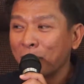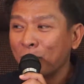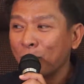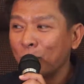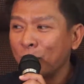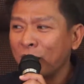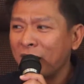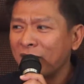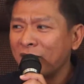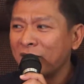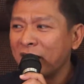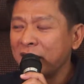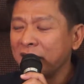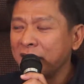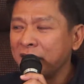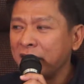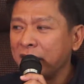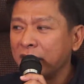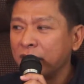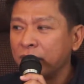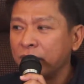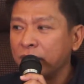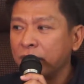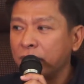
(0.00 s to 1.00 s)
We have, I
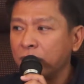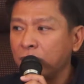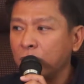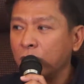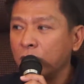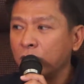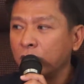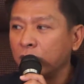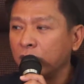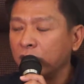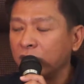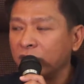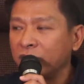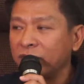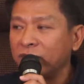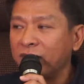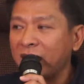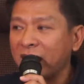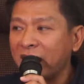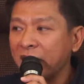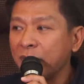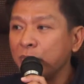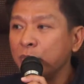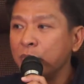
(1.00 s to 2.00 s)
think, 4 or
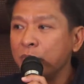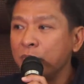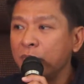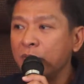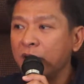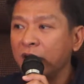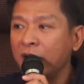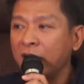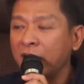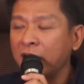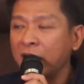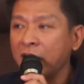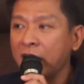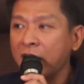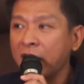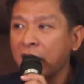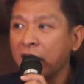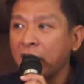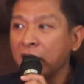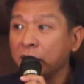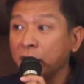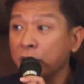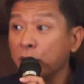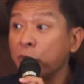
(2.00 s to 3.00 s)

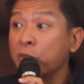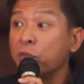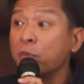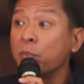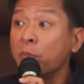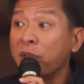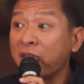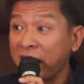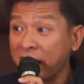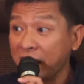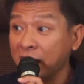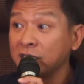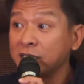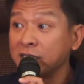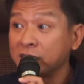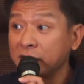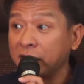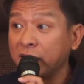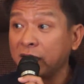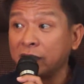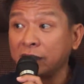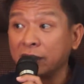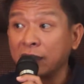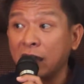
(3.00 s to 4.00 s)
5 youth males
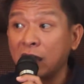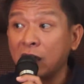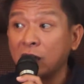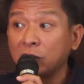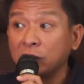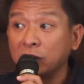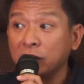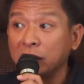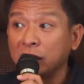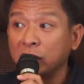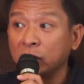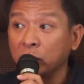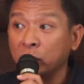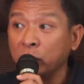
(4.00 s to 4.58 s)
right now that